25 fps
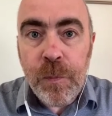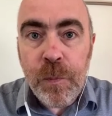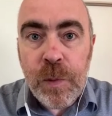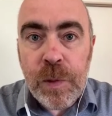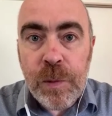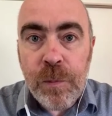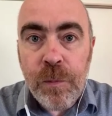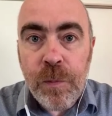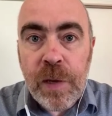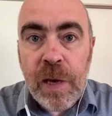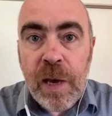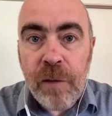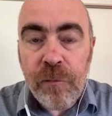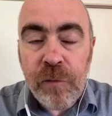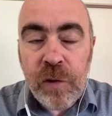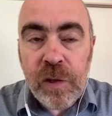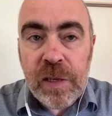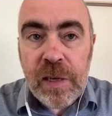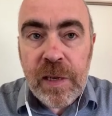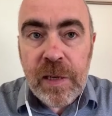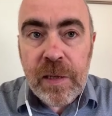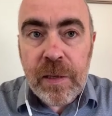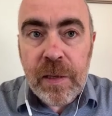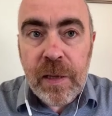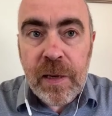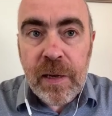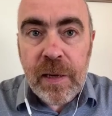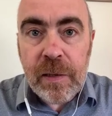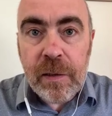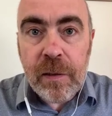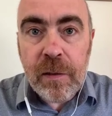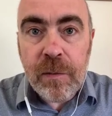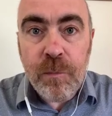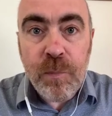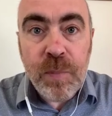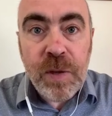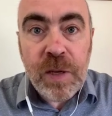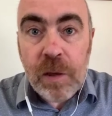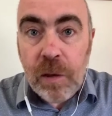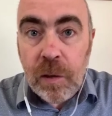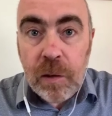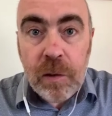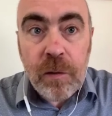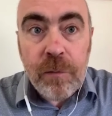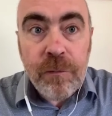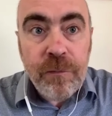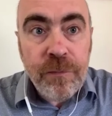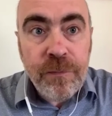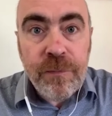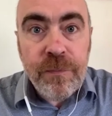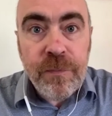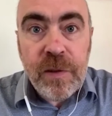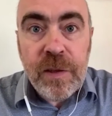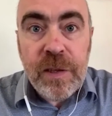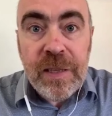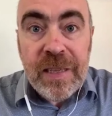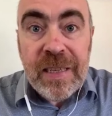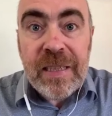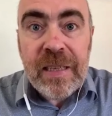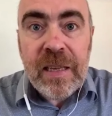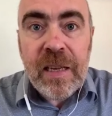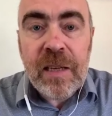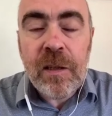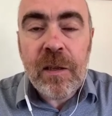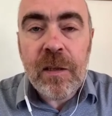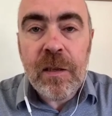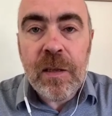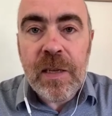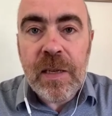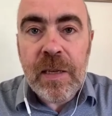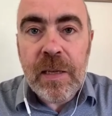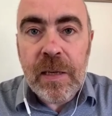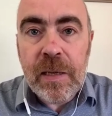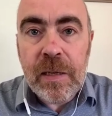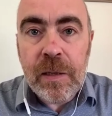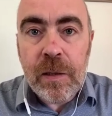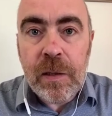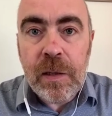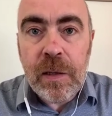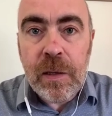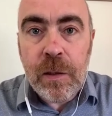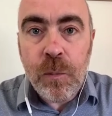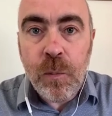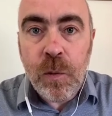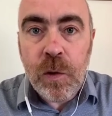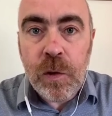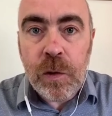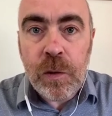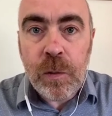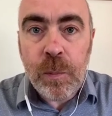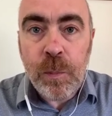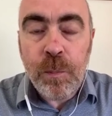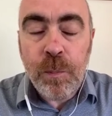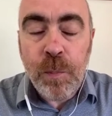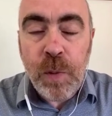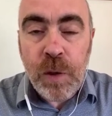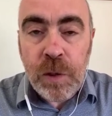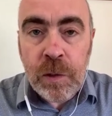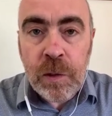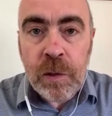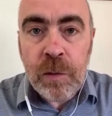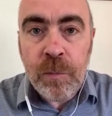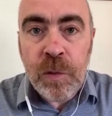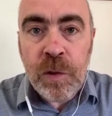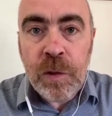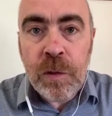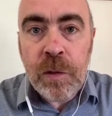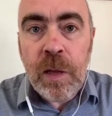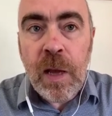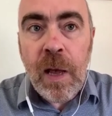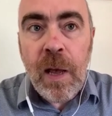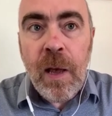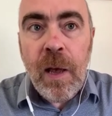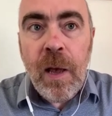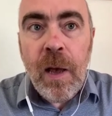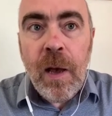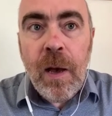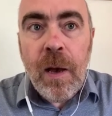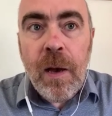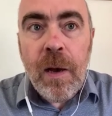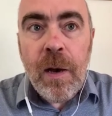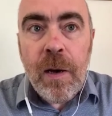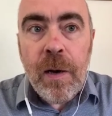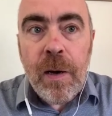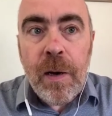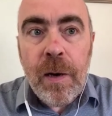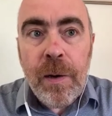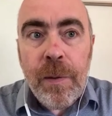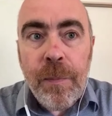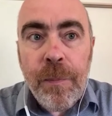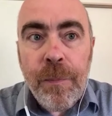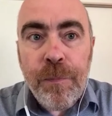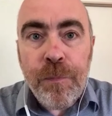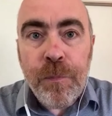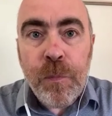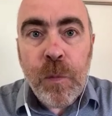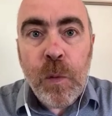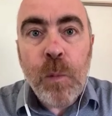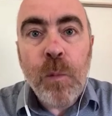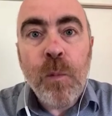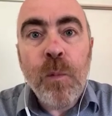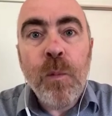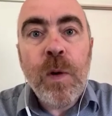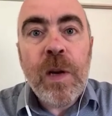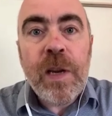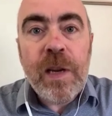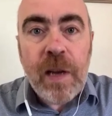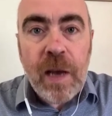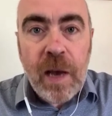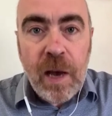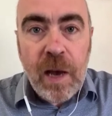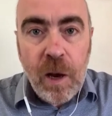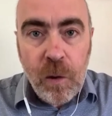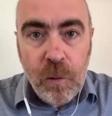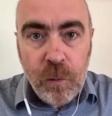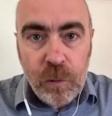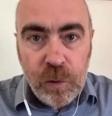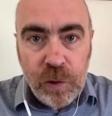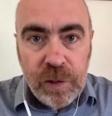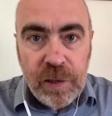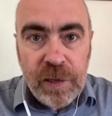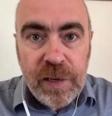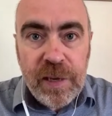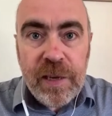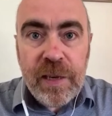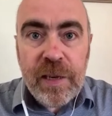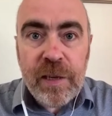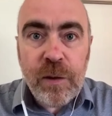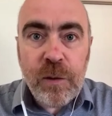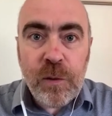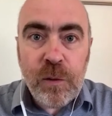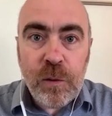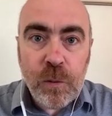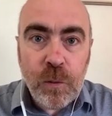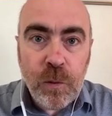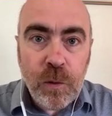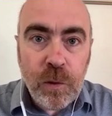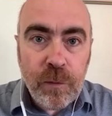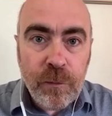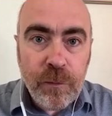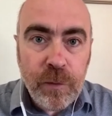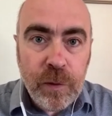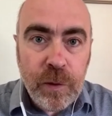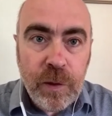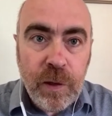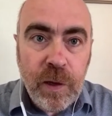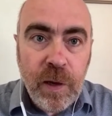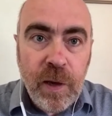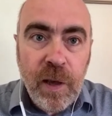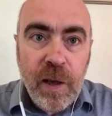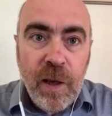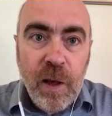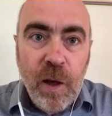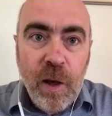We have seen that because of the necessity, it was possible. We now see sort of a